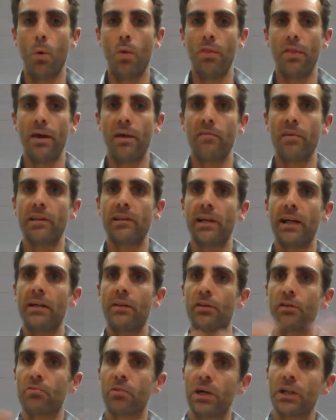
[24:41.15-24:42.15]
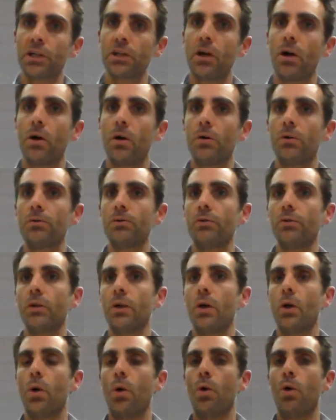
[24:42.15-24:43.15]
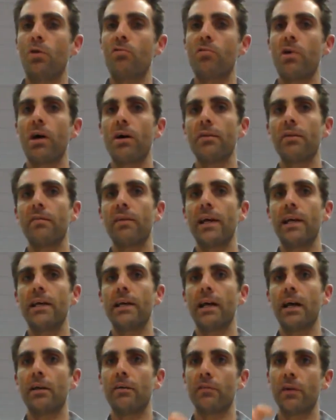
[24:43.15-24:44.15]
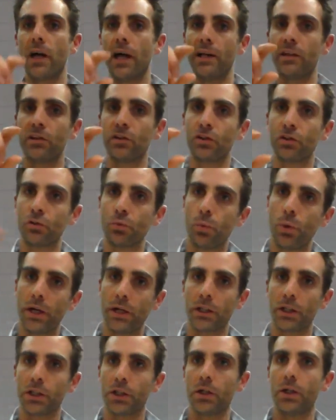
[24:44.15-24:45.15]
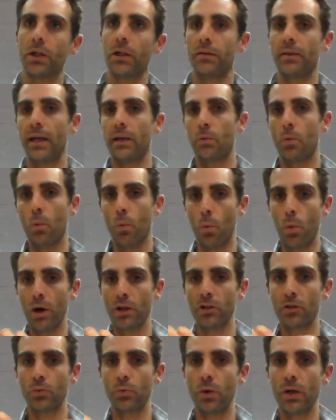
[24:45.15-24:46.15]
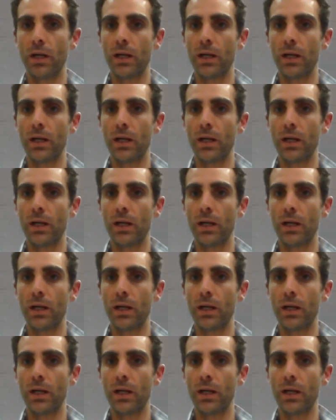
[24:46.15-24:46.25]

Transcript: there is a threshold, or rather a kind of a switch, that once